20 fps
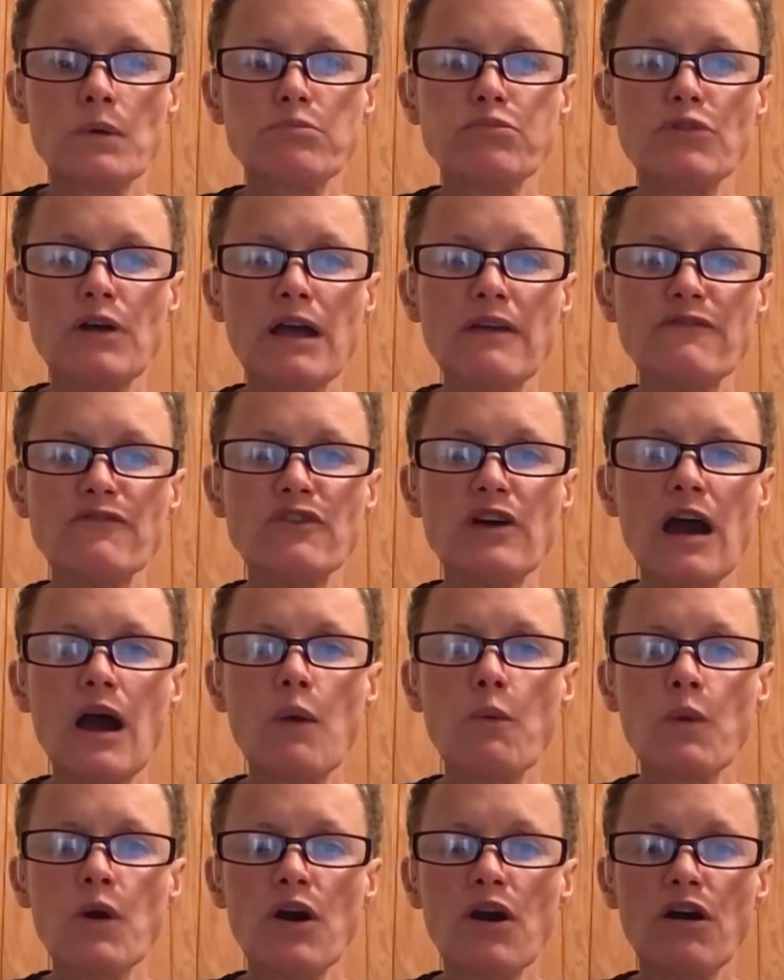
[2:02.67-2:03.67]
We pray for
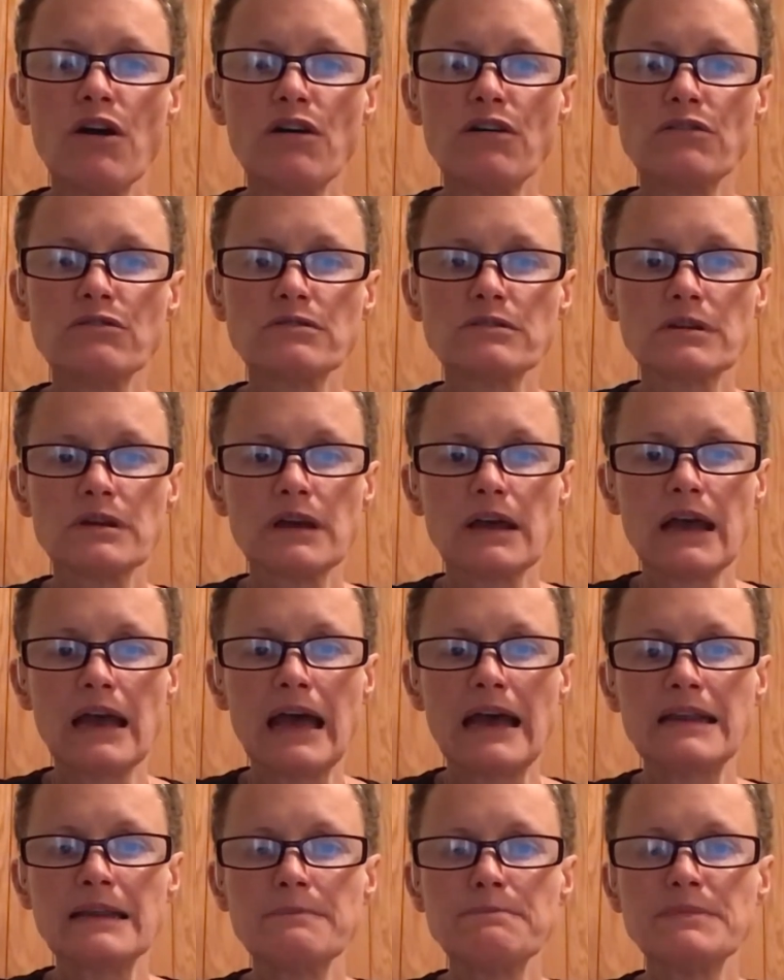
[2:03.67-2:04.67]
our world,
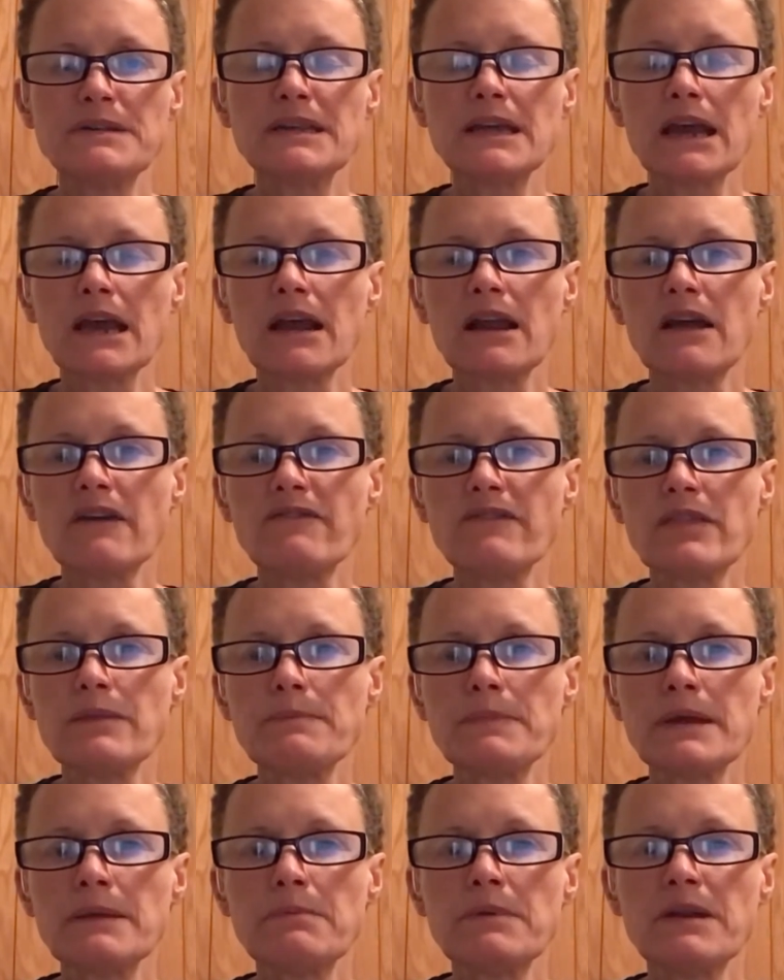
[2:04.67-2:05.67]
and in particular for the
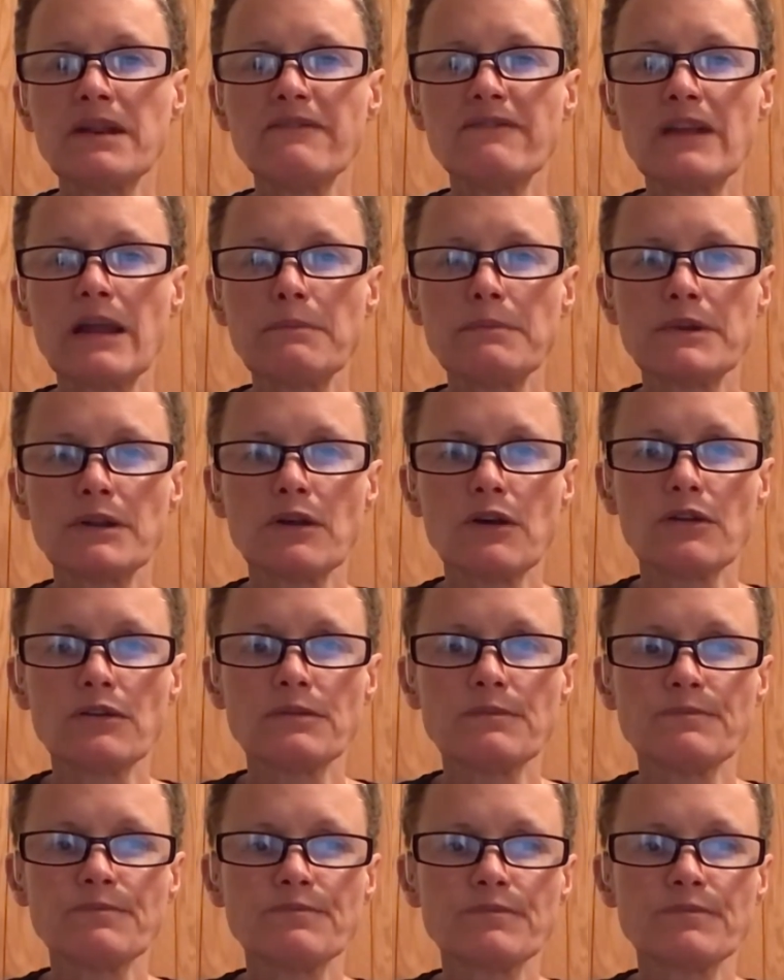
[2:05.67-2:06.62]
people of Lebanon,